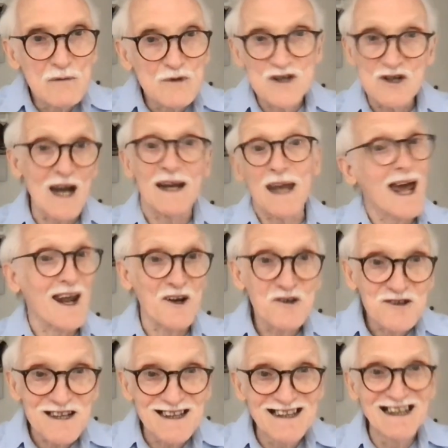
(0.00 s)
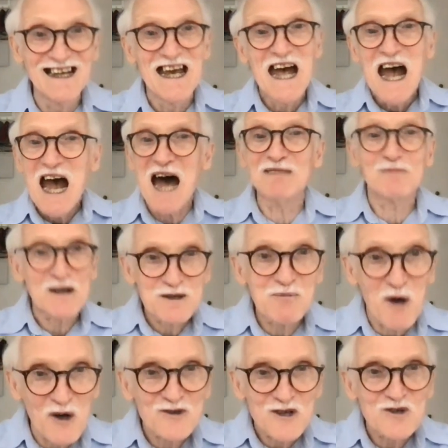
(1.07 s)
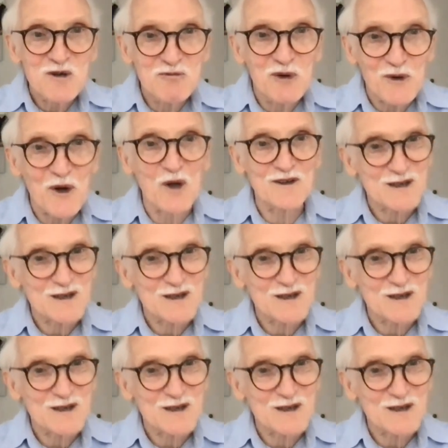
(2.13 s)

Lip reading: which I can't, how much margin you put on.